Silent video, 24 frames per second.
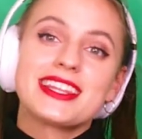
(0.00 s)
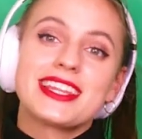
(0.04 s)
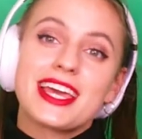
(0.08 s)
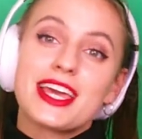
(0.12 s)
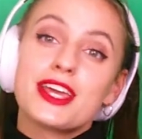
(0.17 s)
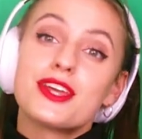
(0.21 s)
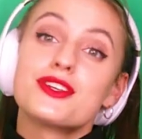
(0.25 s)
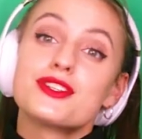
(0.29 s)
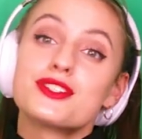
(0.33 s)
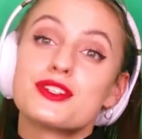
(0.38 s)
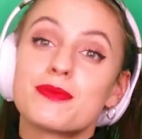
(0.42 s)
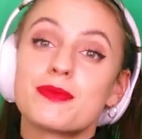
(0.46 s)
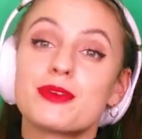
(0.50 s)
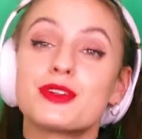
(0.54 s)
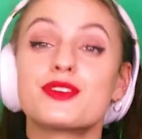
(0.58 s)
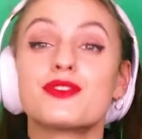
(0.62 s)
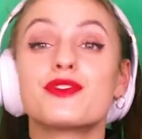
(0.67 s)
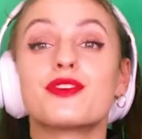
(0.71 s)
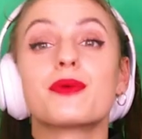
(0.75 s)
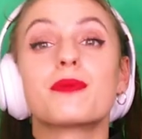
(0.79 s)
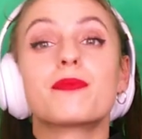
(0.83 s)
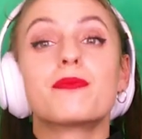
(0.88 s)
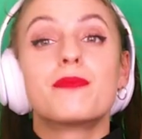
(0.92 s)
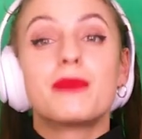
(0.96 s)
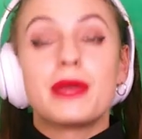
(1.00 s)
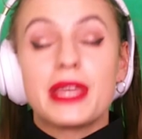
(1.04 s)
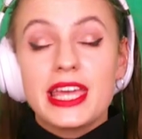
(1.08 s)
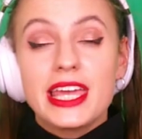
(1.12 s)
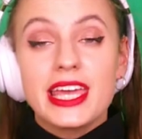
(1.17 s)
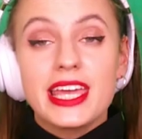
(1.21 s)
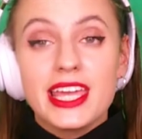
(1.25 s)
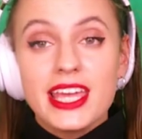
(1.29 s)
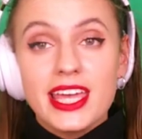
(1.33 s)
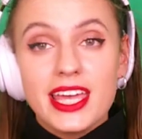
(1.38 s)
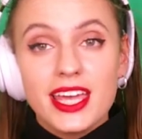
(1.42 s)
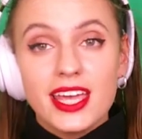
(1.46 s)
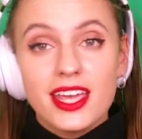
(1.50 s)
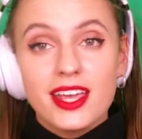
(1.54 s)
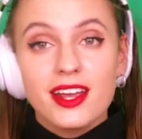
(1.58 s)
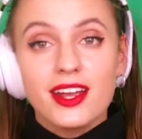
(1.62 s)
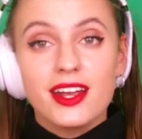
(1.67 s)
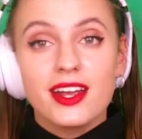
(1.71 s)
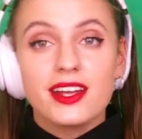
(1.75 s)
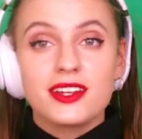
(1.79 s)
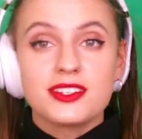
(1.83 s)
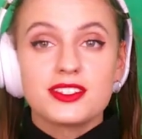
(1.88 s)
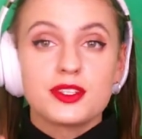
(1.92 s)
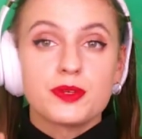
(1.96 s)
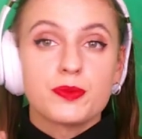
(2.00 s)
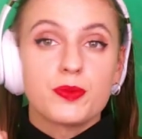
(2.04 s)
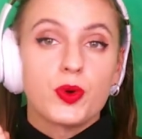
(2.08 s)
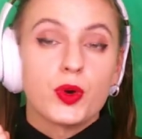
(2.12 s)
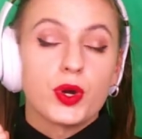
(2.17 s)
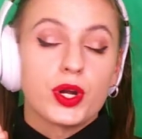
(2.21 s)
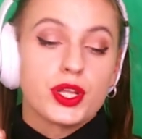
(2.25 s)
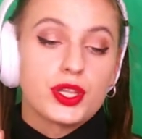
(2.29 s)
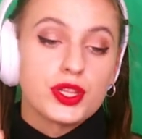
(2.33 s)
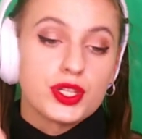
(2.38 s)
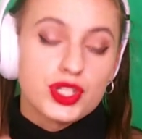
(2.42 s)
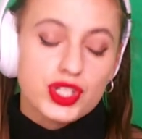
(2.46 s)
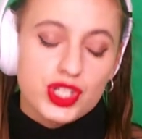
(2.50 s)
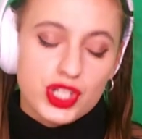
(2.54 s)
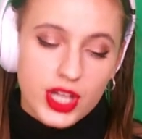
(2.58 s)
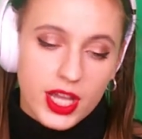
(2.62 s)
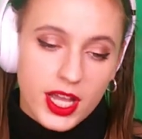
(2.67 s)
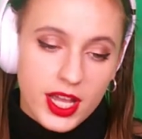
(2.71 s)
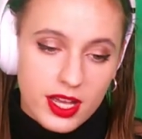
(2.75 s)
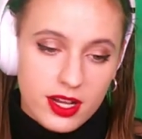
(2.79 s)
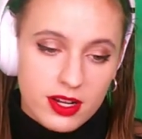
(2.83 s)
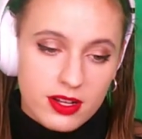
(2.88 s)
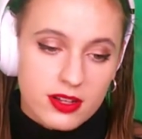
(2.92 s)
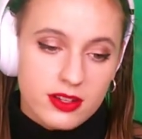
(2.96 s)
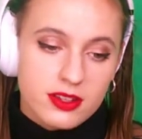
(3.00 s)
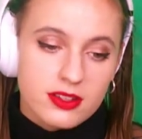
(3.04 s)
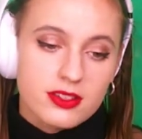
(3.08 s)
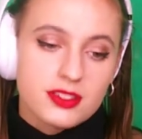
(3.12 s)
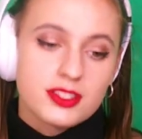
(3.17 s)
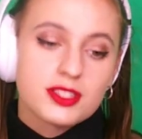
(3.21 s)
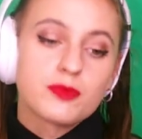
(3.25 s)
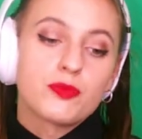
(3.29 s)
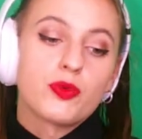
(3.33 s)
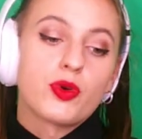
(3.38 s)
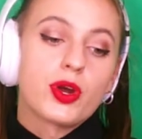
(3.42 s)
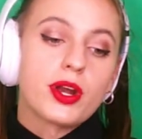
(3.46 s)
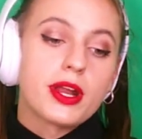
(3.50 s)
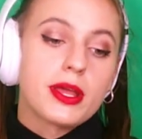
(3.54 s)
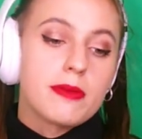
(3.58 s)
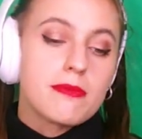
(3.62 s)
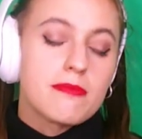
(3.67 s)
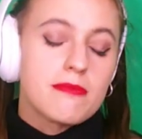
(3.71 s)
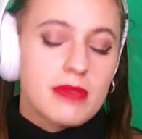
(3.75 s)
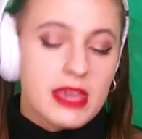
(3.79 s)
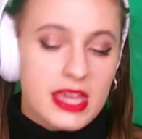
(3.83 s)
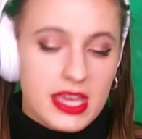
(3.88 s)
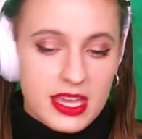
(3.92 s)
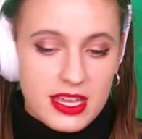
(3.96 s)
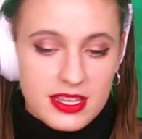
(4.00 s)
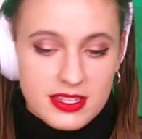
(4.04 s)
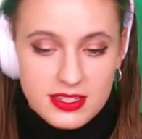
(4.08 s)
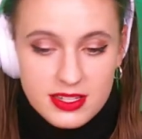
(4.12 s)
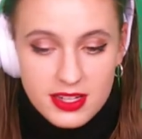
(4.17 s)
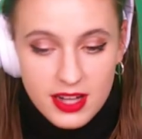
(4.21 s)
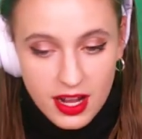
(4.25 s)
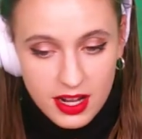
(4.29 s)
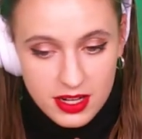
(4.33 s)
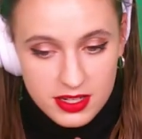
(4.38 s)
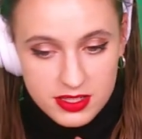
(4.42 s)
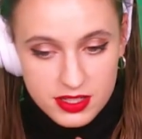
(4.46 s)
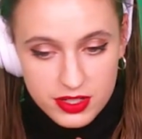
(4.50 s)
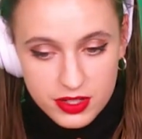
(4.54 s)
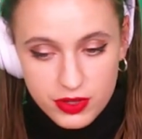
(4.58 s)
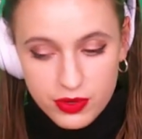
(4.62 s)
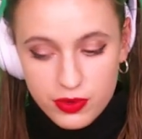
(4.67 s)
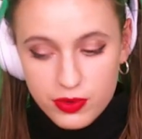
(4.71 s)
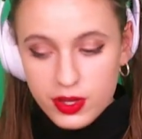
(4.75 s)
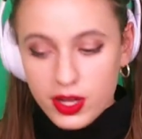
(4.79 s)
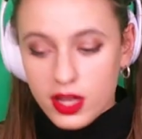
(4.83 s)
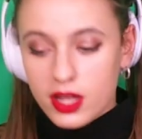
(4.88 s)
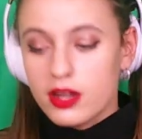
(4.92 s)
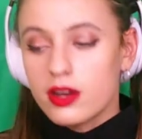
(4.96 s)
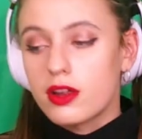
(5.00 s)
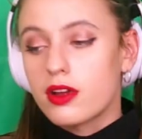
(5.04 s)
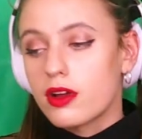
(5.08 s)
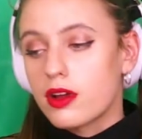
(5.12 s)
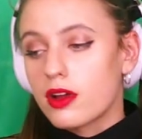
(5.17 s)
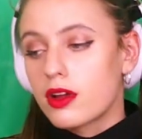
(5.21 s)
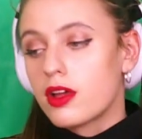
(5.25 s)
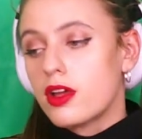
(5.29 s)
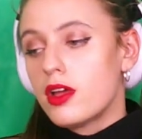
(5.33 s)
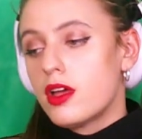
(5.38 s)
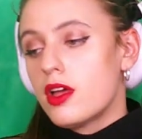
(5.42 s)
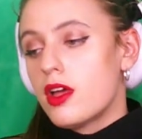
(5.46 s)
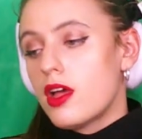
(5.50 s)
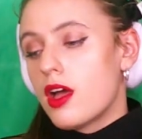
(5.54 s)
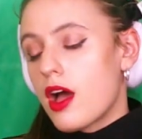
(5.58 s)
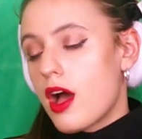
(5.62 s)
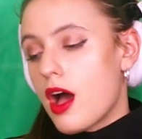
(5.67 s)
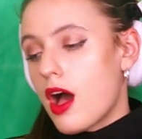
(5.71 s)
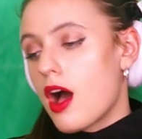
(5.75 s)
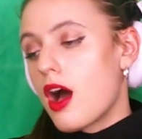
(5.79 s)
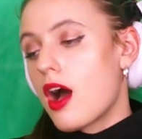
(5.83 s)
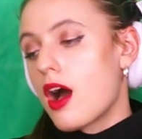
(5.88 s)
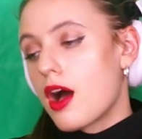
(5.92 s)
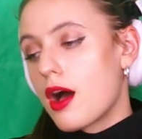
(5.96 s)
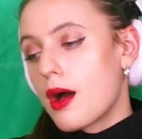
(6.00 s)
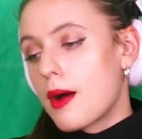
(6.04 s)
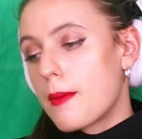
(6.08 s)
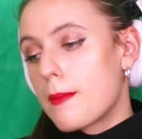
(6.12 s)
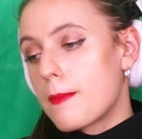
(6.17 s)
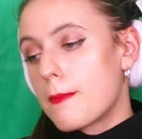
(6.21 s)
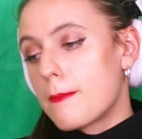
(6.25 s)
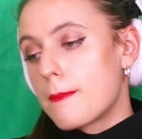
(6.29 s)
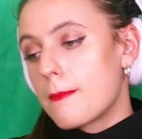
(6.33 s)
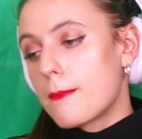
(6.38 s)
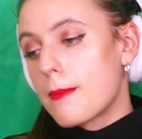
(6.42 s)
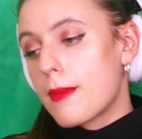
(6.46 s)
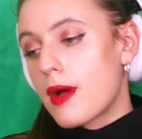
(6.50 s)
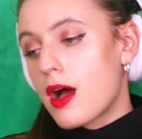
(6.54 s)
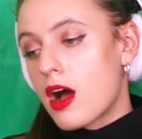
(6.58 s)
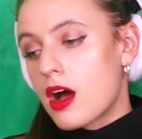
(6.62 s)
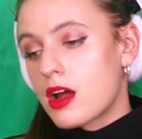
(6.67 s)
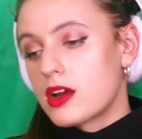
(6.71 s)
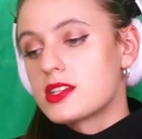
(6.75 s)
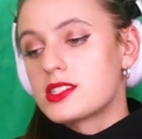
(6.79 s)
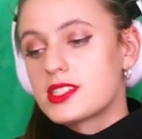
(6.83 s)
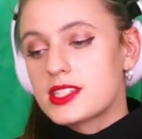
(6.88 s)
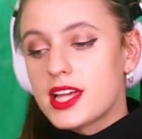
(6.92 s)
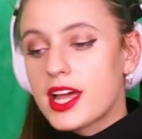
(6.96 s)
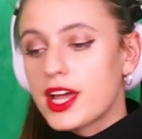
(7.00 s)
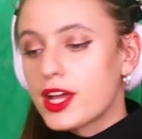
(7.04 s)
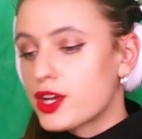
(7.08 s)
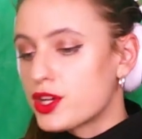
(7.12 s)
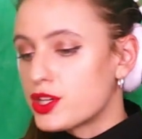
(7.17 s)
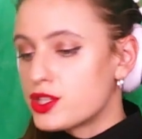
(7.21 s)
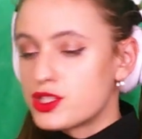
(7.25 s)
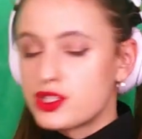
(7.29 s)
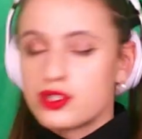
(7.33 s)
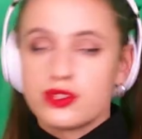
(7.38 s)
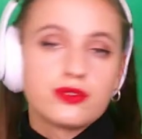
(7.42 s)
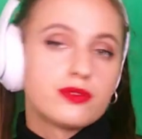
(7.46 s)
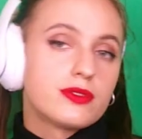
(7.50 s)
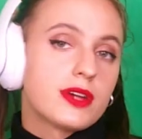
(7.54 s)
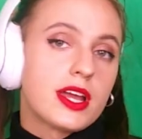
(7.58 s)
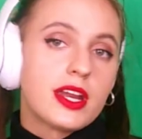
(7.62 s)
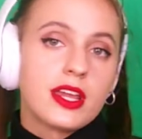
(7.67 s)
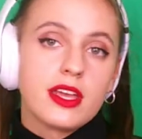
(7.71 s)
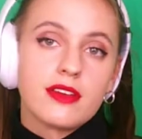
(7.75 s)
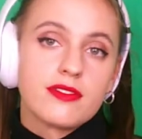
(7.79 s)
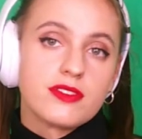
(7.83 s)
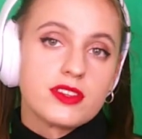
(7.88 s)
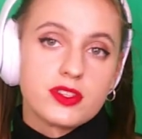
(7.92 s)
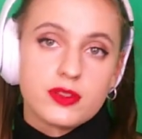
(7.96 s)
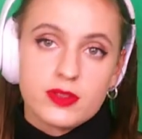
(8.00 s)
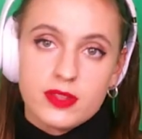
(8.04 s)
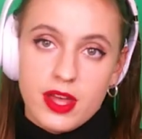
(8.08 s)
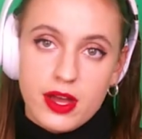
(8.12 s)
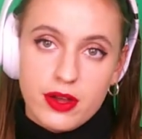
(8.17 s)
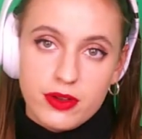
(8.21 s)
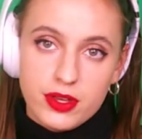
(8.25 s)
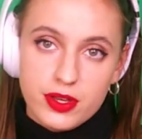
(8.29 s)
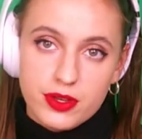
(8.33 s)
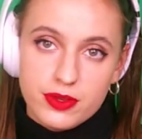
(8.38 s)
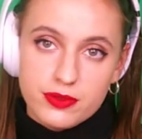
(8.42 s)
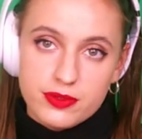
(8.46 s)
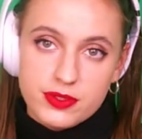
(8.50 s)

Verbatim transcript: Thank you so much for being here and supporting the channel, supporting me as a content creator. Honestly, I couldn't do any of this without you.